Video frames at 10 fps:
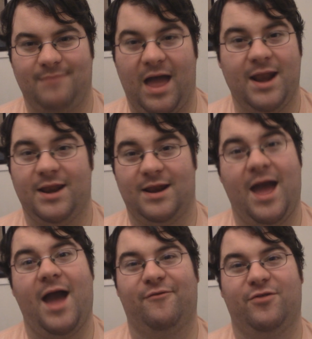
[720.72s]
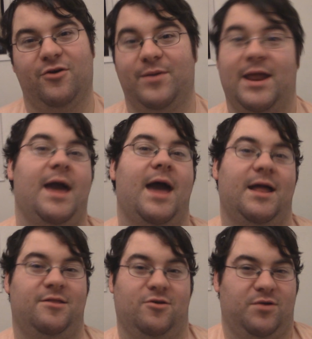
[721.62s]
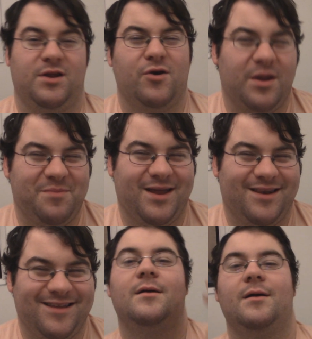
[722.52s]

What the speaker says: I didn't have to, but I had to. You know what I mean?